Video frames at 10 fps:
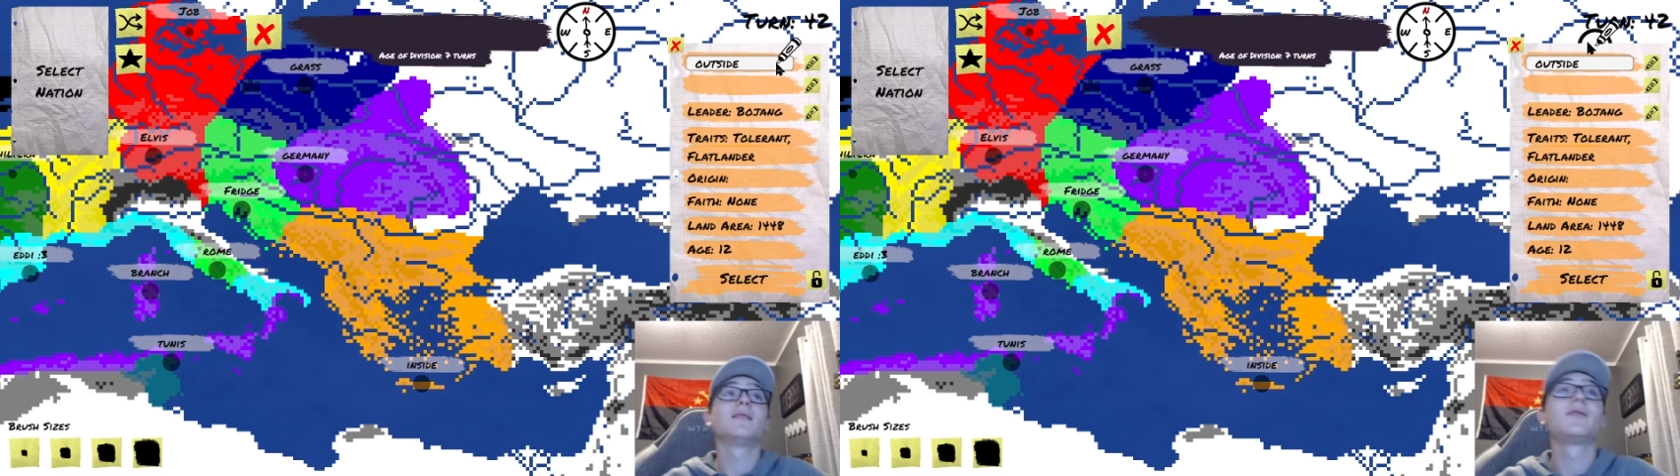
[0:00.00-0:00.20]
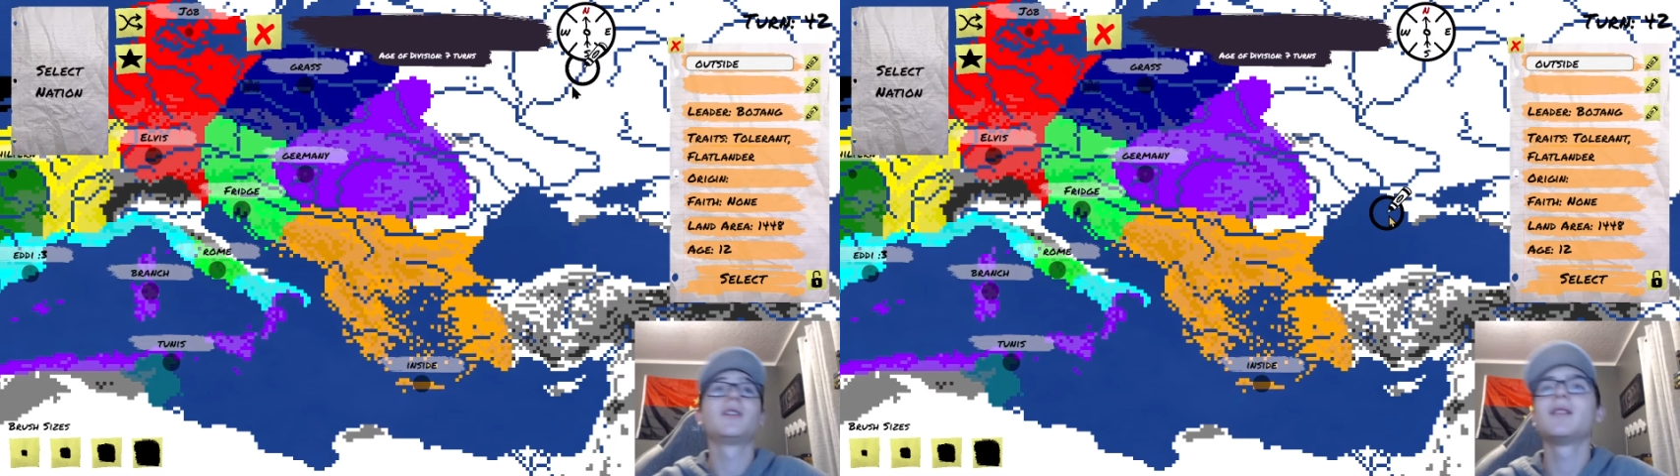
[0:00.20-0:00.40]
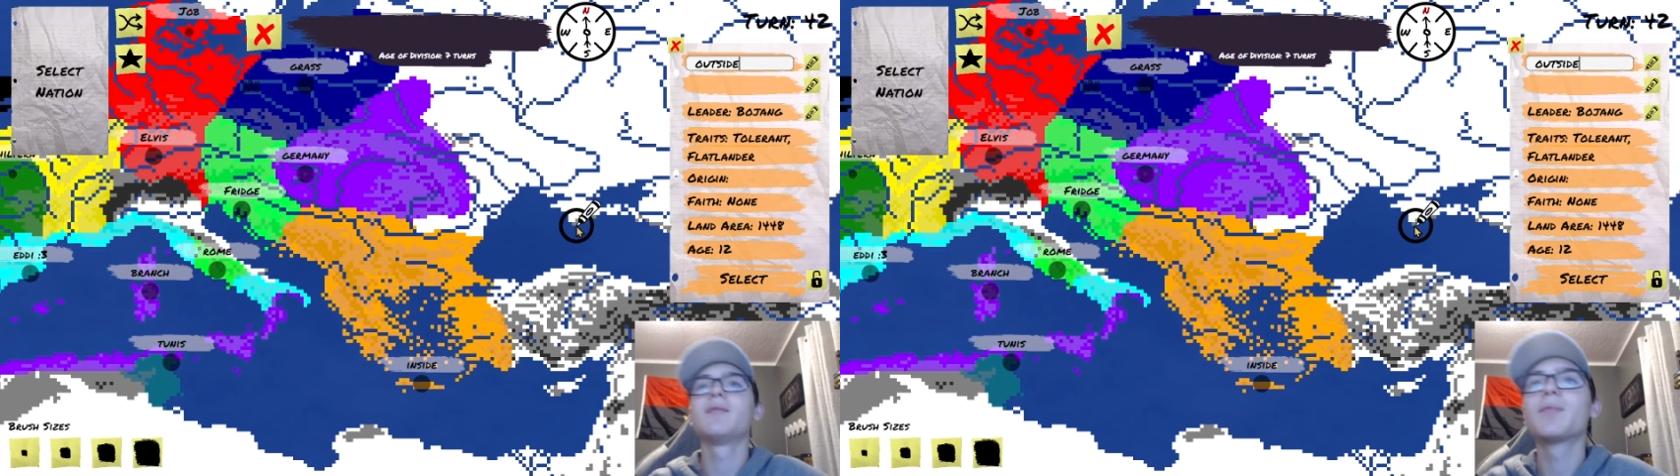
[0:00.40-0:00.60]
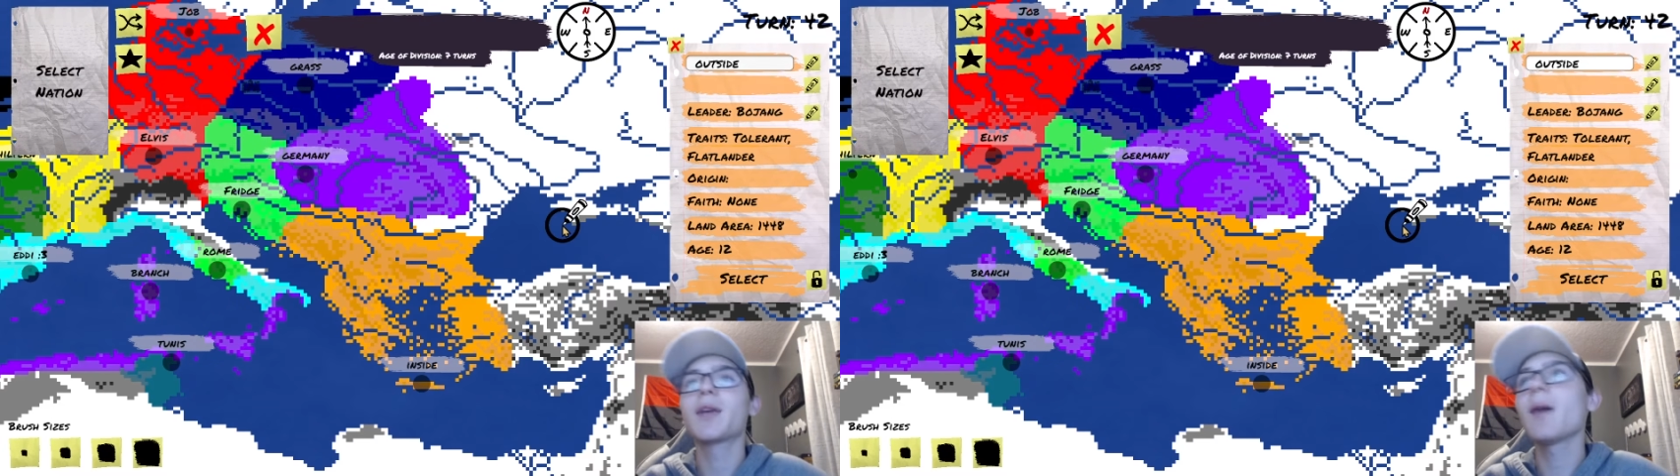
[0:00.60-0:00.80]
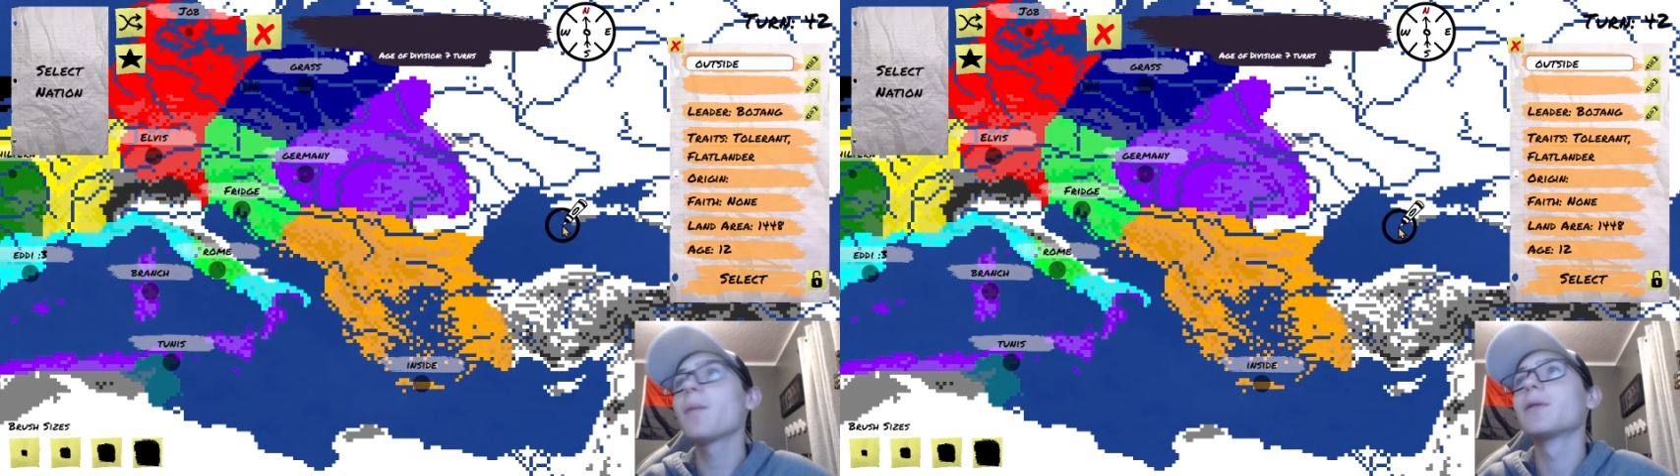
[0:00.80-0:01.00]
The
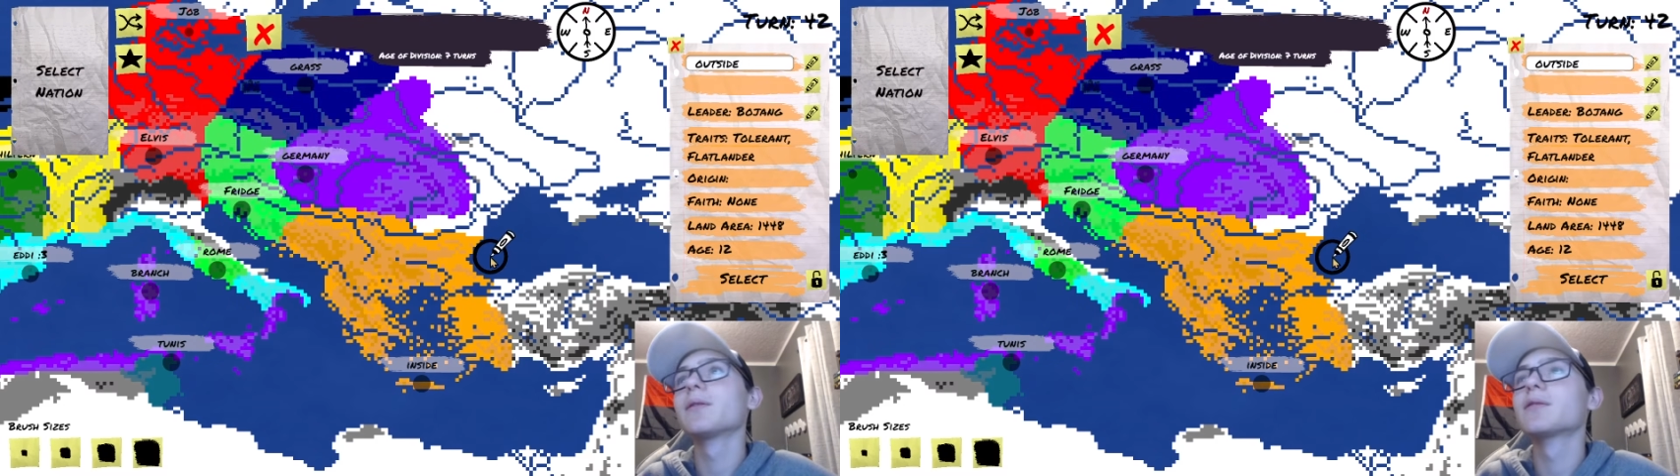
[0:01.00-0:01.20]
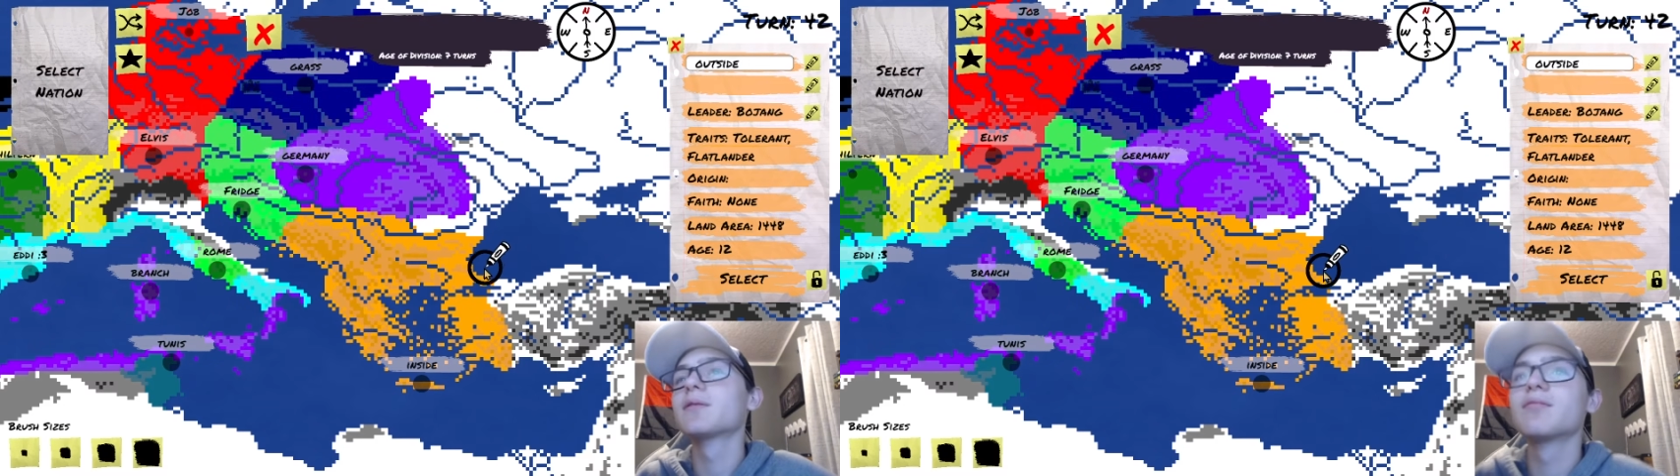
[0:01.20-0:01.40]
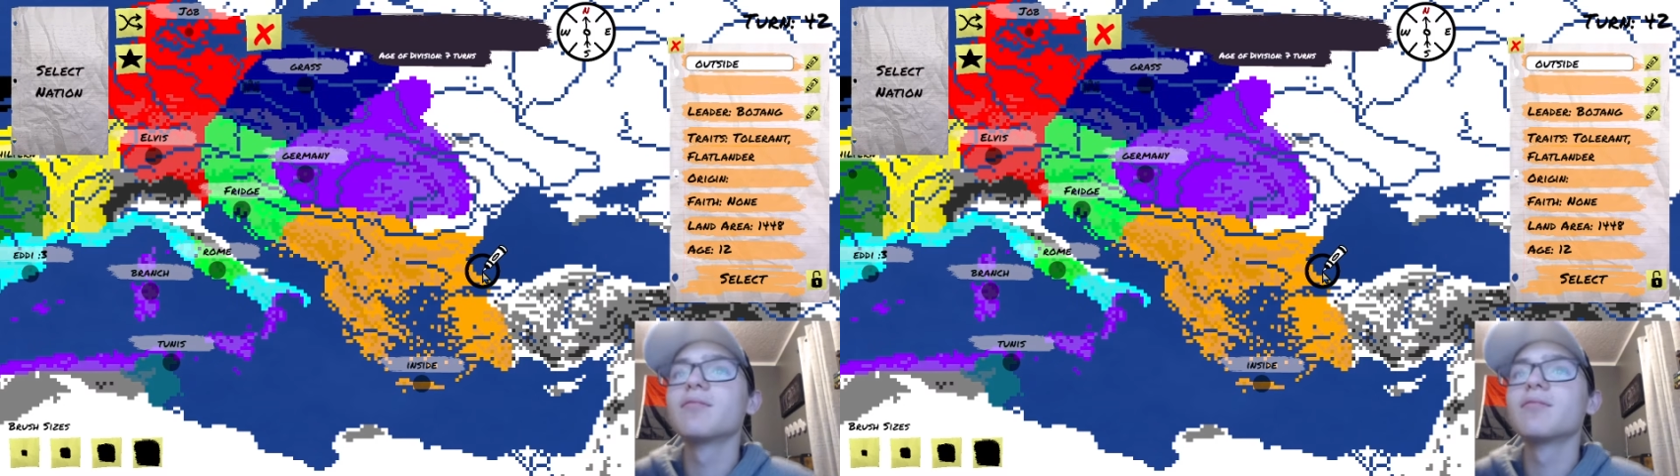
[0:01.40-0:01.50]
capitals